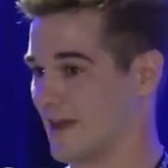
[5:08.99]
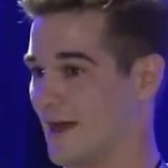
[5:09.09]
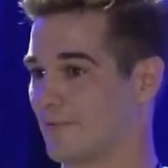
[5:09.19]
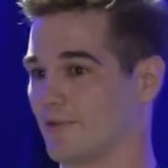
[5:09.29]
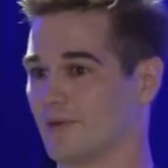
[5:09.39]

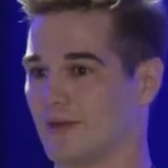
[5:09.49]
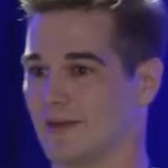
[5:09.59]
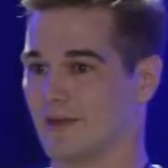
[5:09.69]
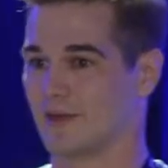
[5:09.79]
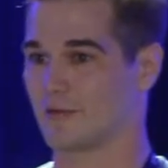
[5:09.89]
apps.
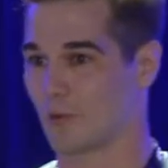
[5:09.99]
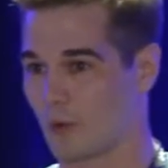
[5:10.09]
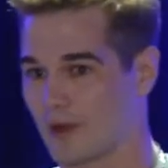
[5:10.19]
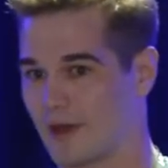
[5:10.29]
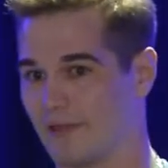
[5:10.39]
that's what we're
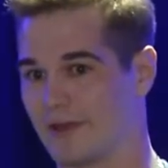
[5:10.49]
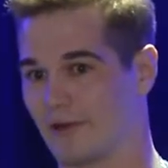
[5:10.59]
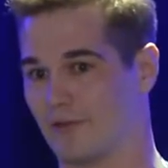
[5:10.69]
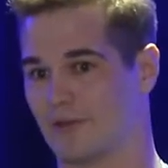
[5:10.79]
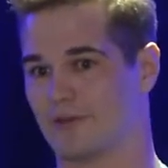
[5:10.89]
working on later
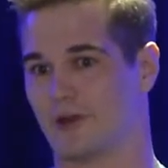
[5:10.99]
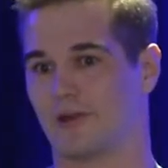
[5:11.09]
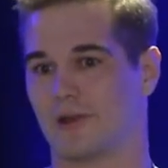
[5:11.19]
on this year.